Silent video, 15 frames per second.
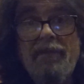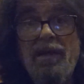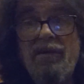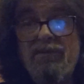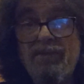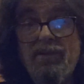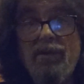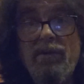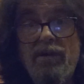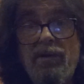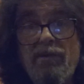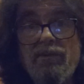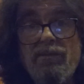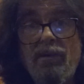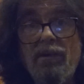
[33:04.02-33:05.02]
He's 30
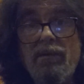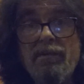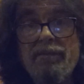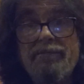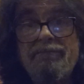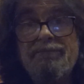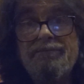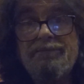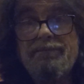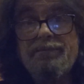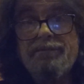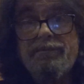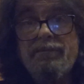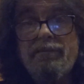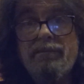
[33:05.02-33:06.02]
years old.
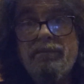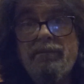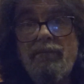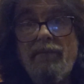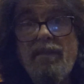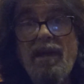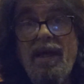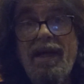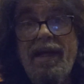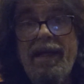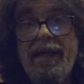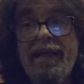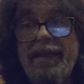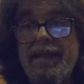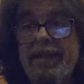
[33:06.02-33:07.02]

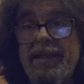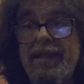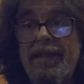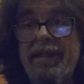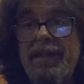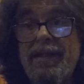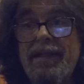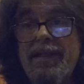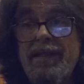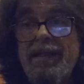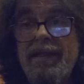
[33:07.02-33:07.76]
And uh,